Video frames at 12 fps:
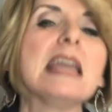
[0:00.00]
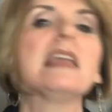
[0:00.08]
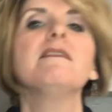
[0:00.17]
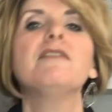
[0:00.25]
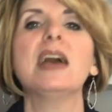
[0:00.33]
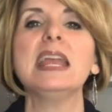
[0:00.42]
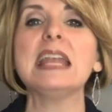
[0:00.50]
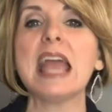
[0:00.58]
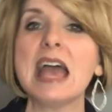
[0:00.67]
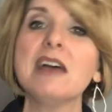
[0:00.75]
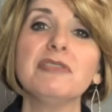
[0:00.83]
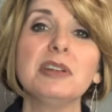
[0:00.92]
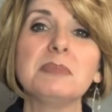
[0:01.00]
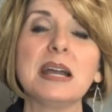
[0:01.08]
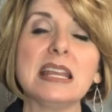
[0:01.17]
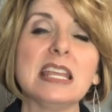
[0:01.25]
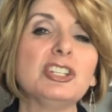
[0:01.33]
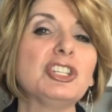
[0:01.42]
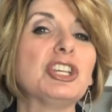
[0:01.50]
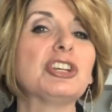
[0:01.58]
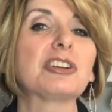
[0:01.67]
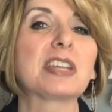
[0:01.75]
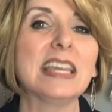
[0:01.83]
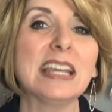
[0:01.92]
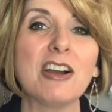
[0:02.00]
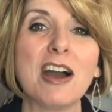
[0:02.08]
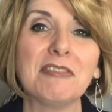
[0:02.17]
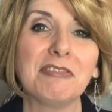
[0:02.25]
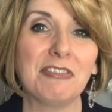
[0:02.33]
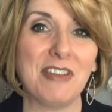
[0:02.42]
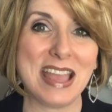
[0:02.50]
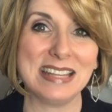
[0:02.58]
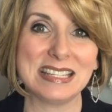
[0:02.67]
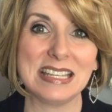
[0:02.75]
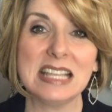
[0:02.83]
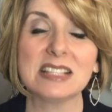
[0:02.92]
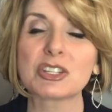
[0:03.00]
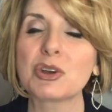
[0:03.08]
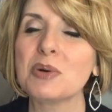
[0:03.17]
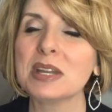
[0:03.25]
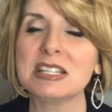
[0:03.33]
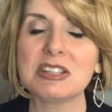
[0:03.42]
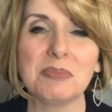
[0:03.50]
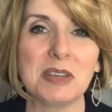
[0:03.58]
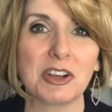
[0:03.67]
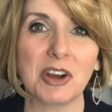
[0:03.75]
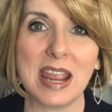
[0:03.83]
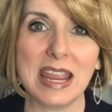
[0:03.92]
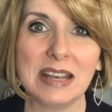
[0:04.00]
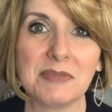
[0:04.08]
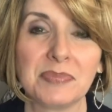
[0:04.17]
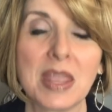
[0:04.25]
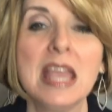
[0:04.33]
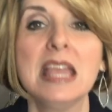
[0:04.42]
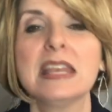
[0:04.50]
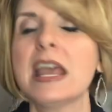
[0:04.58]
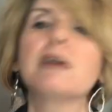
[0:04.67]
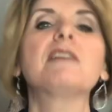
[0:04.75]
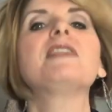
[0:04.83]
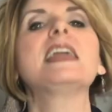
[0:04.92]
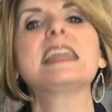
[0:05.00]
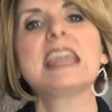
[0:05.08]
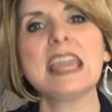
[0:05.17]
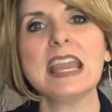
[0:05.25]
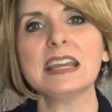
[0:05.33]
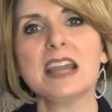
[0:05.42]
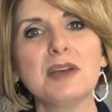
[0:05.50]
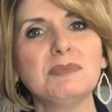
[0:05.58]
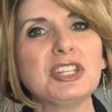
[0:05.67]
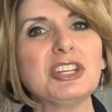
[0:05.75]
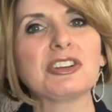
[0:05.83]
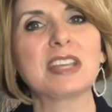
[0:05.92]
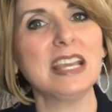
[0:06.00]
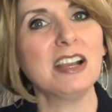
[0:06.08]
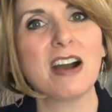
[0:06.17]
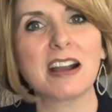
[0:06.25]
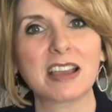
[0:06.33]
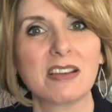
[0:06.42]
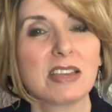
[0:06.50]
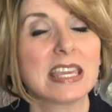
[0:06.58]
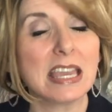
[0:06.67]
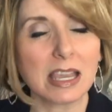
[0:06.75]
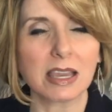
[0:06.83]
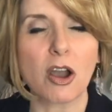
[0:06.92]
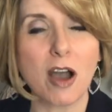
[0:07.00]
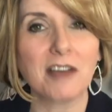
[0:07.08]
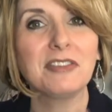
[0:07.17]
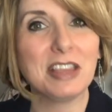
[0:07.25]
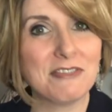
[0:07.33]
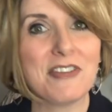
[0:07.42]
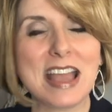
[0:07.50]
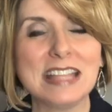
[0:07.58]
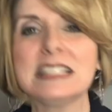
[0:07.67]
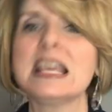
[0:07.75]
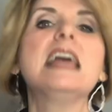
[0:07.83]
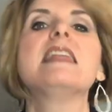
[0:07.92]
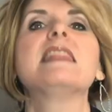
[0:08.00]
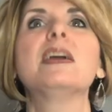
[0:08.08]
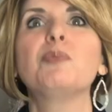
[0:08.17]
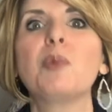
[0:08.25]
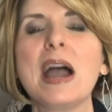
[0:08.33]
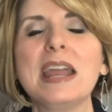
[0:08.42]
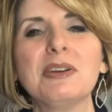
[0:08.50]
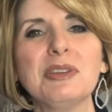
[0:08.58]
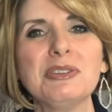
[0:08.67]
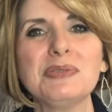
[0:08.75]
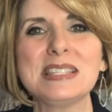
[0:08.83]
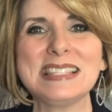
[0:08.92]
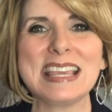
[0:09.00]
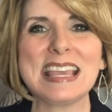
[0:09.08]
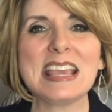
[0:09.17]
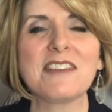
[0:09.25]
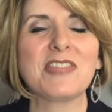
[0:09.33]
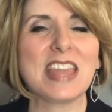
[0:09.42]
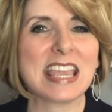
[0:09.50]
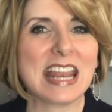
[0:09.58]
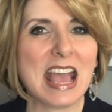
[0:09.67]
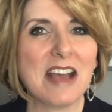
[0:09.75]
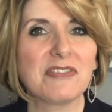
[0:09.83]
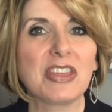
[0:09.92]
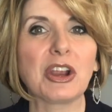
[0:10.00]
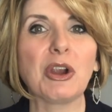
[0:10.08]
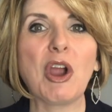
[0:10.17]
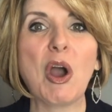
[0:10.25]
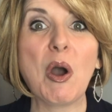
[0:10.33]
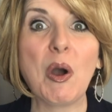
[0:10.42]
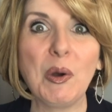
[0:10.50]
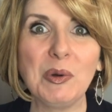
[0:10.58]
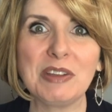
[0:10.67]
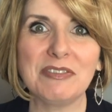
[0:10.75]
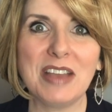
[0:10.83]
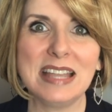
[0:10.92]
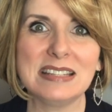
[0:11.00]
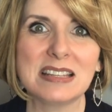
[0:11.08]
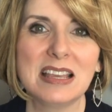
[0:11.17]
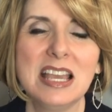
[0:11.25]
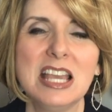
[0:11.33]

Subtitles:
Invite everybody to your kickoff event. It's going to be great. Now, if they can't come to your kickoff event, then why don't you see if they could have their own event?